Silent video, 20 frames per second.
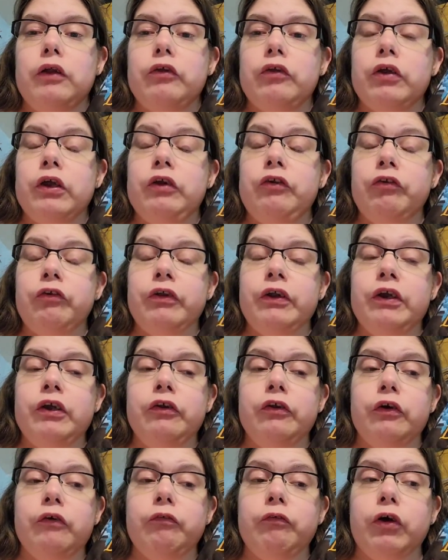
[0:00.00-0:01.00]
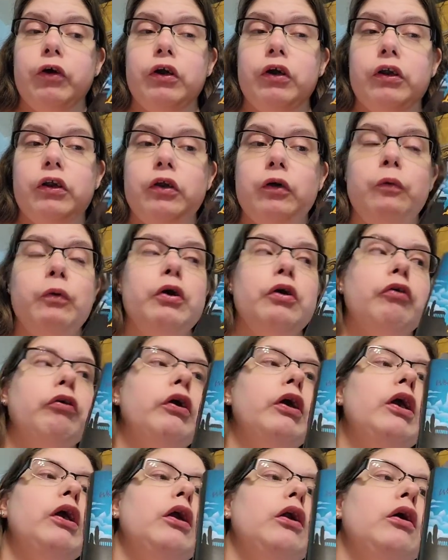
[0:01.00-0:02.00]
it's interesting so far. It's a quick
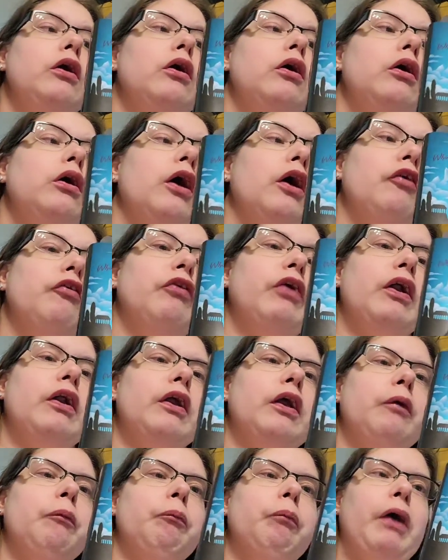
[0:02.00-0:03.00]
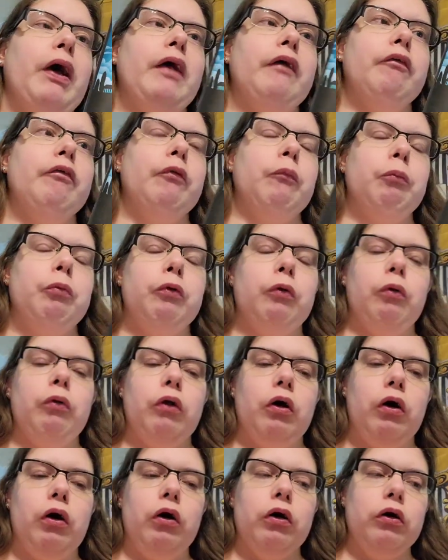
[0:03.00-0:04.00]
read. I just had to get past the
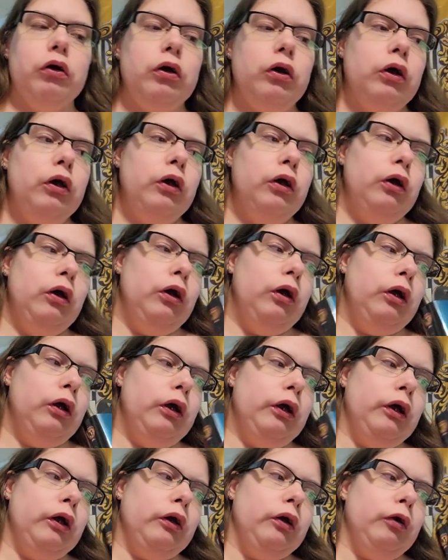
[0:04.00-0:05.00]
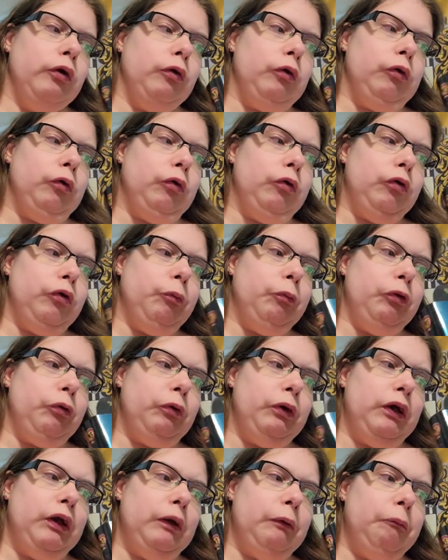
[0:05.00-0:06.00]
prologue. It goes
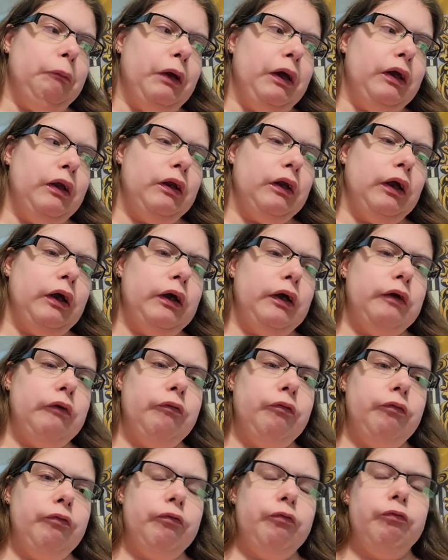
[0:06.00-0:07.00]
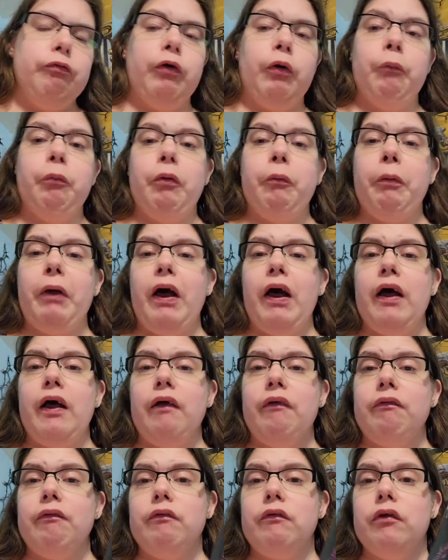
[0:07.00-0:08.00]
between Meg's life from the
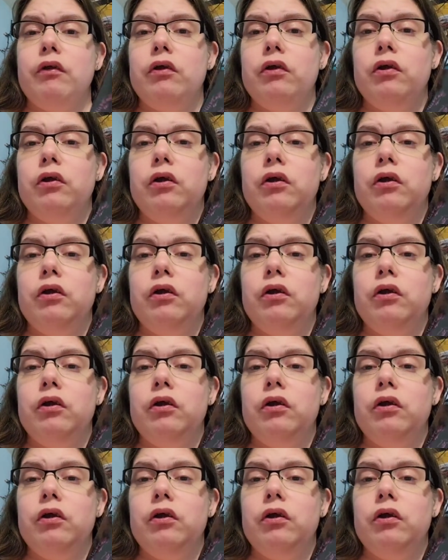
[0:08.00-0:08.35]
past